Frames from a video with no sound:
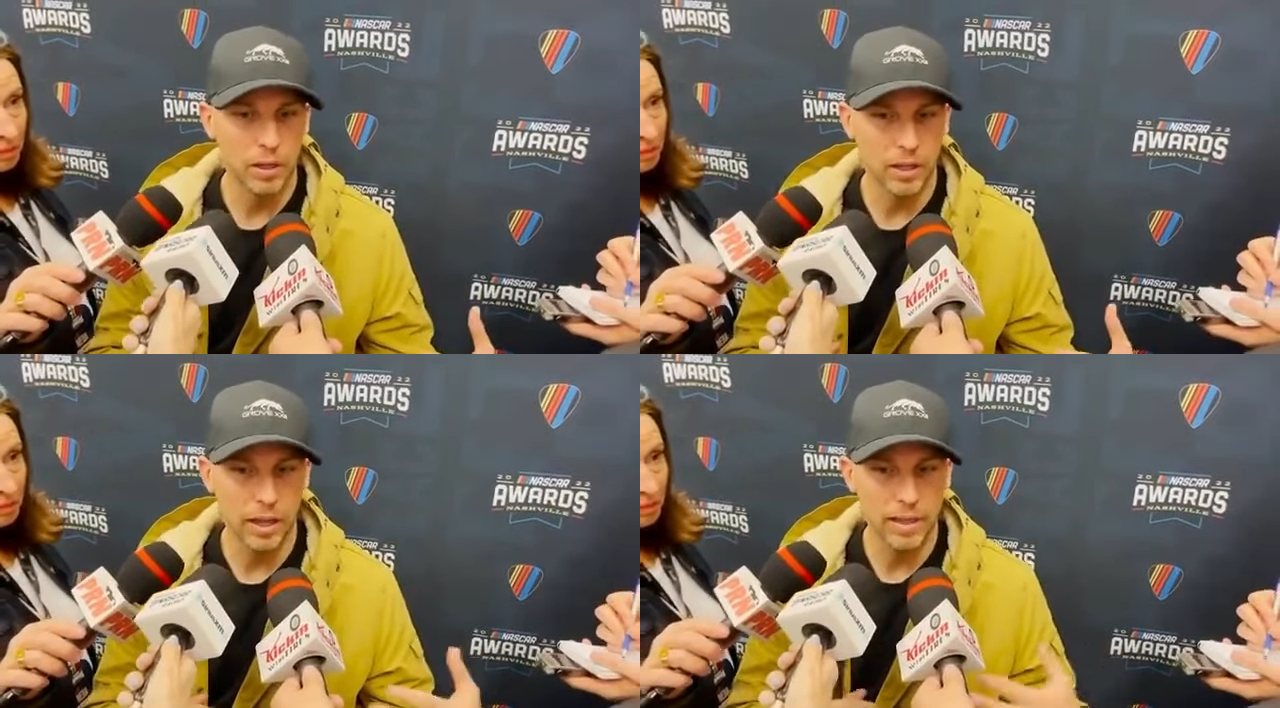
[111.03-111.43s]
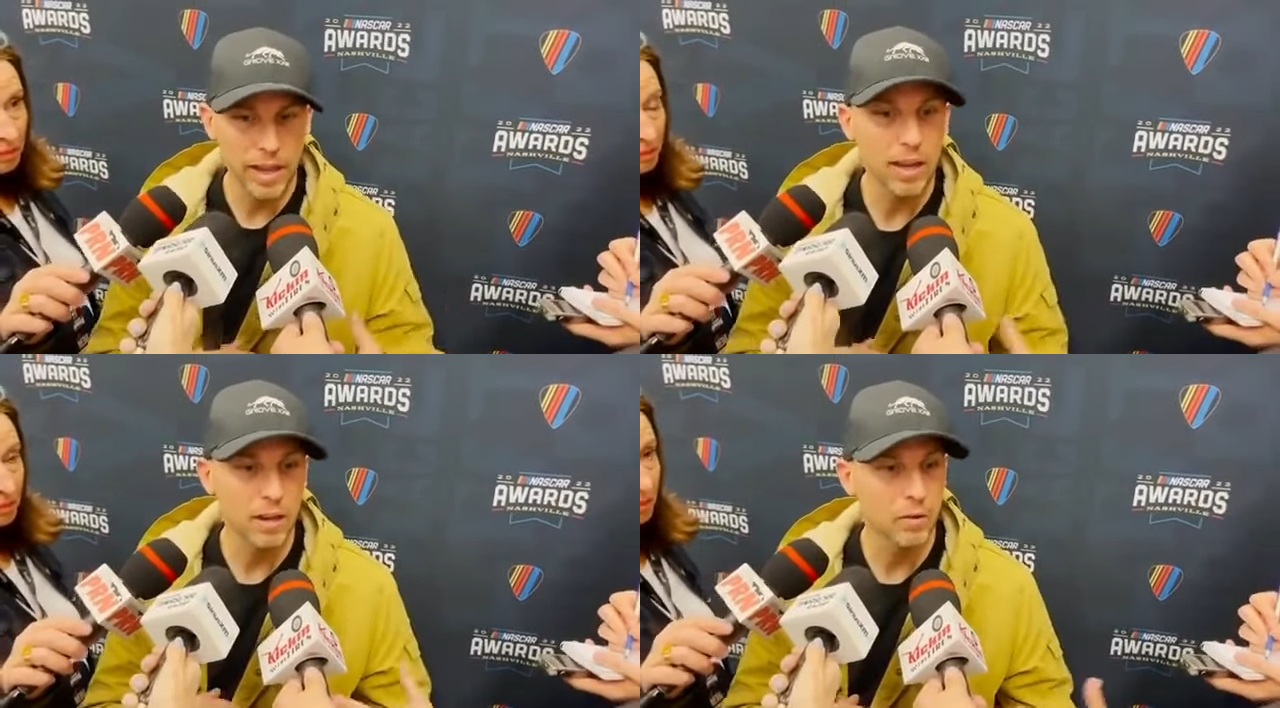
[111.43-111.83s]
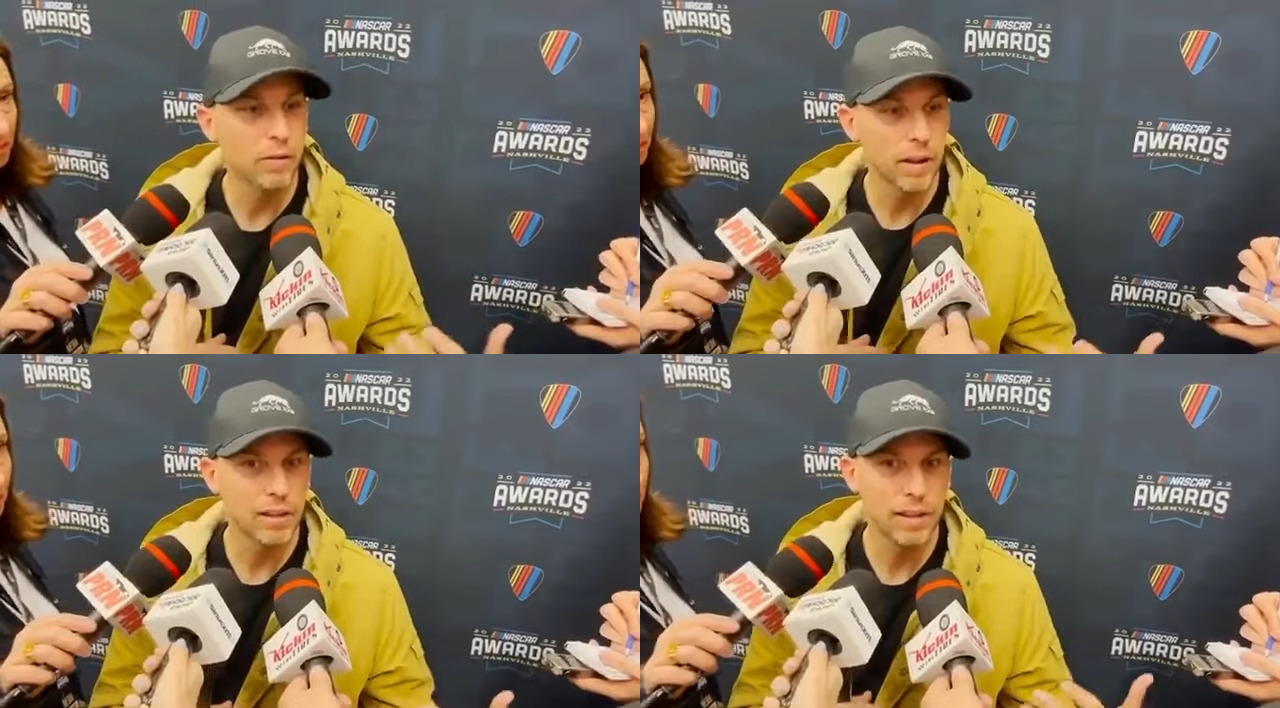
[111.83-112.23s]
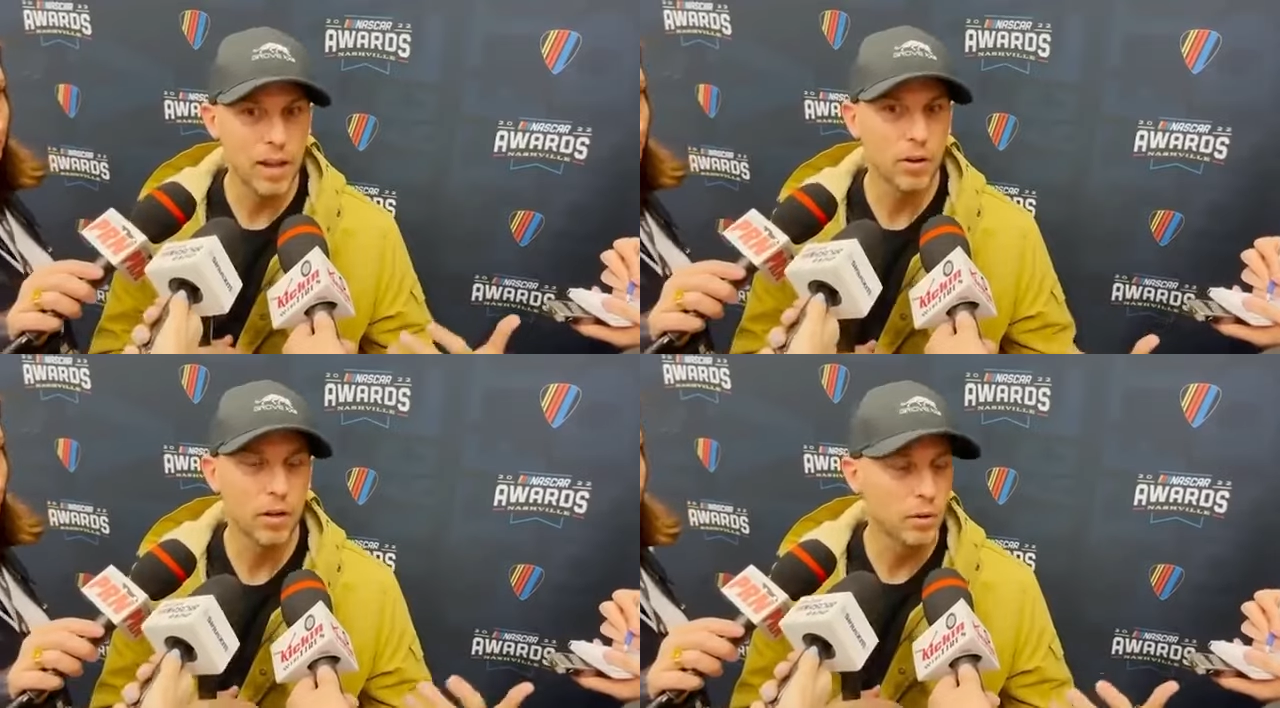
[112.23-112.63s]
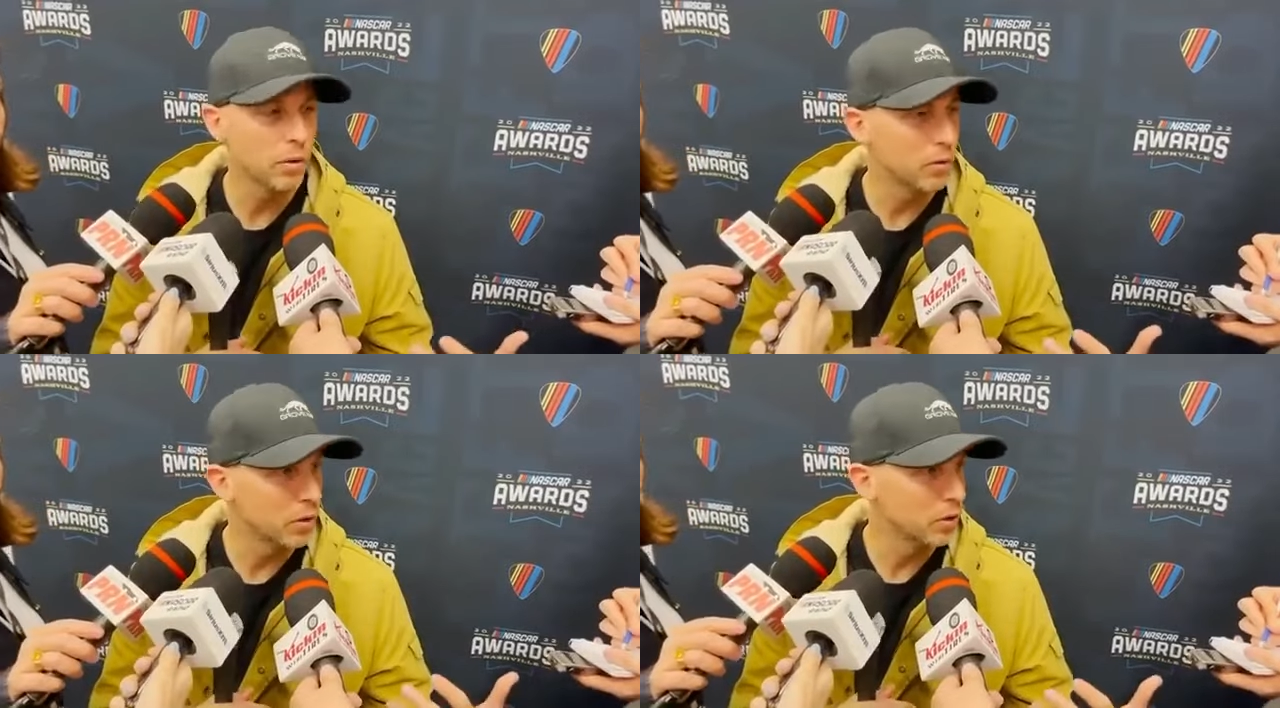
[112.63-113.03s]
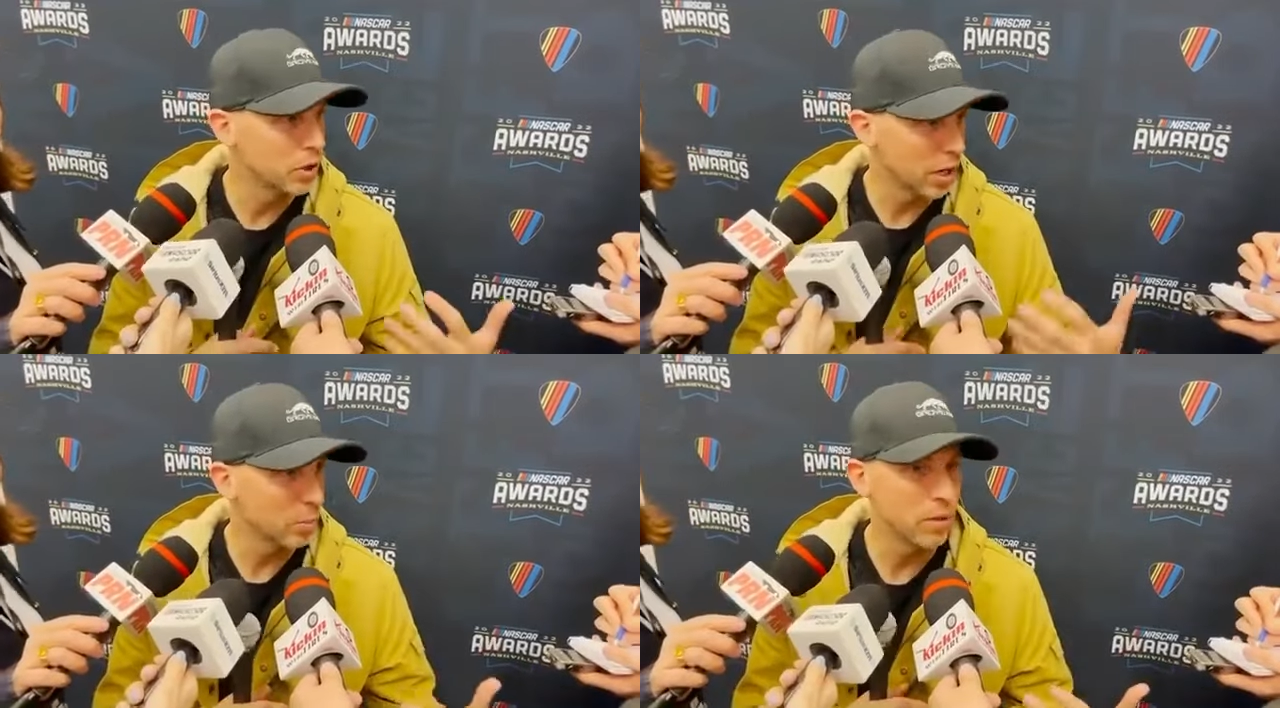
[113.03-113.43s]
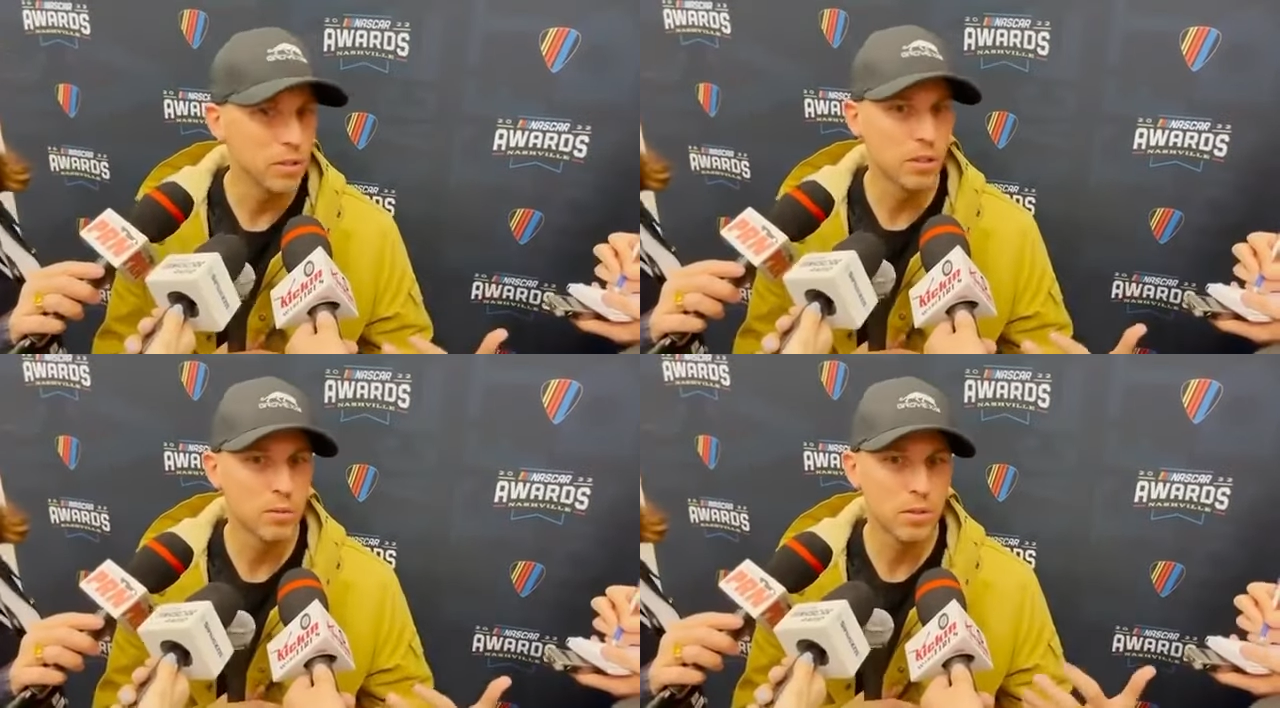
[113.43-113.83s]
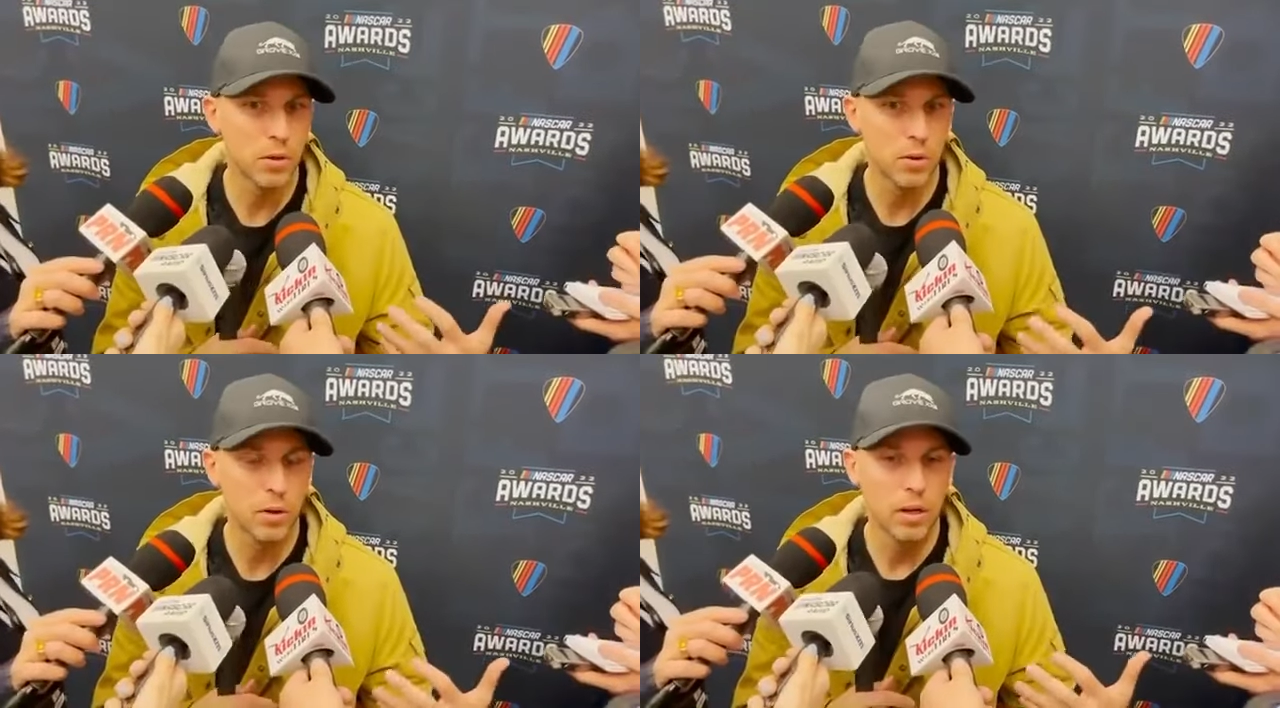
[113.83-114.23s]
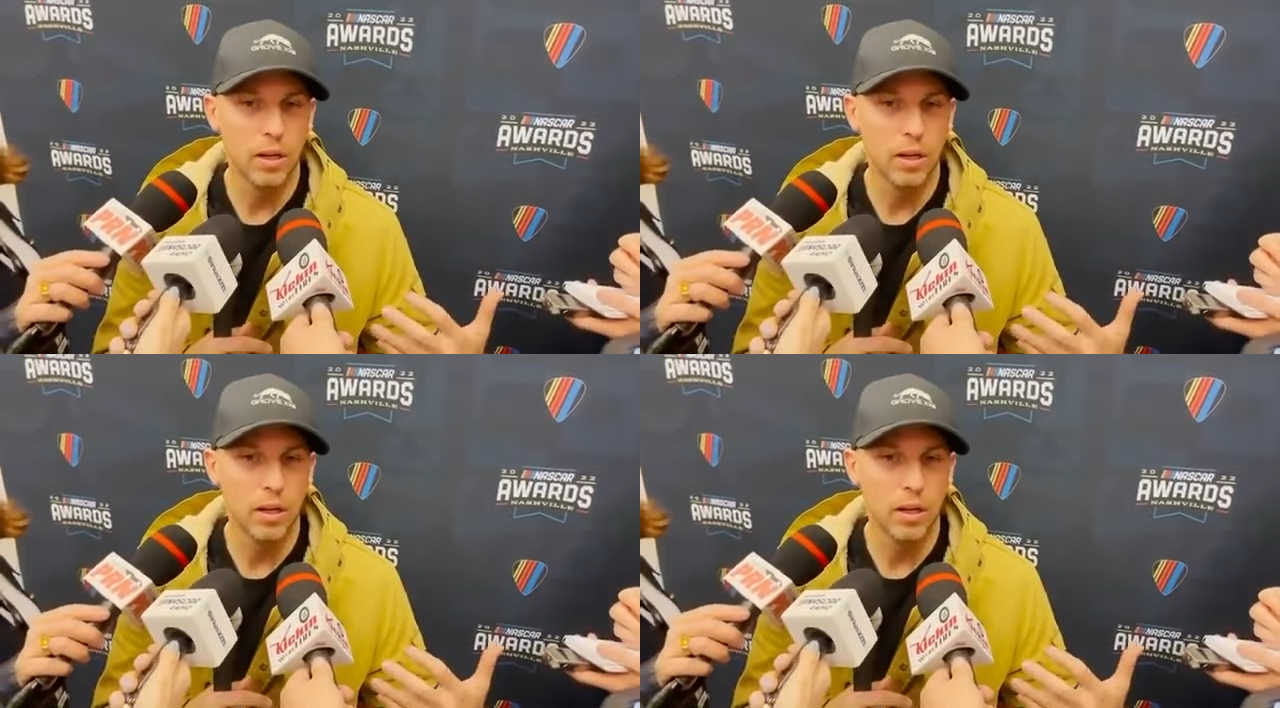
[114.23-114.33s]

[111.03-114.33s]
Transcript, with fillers: and they can affect the outcome of your championship so